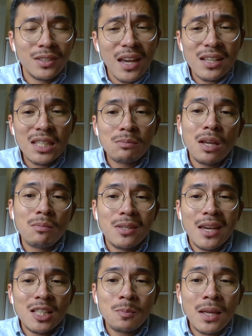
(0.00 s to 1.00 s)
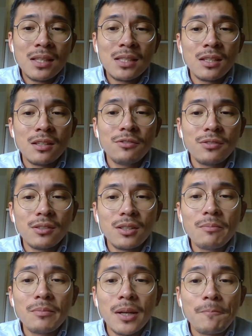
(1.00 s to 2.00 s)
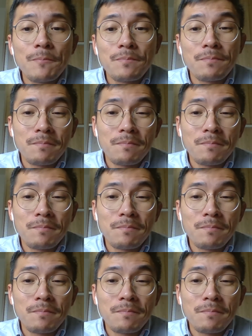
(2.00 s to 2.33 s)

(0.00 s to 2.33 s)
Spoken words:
Yes, it might be expensive, but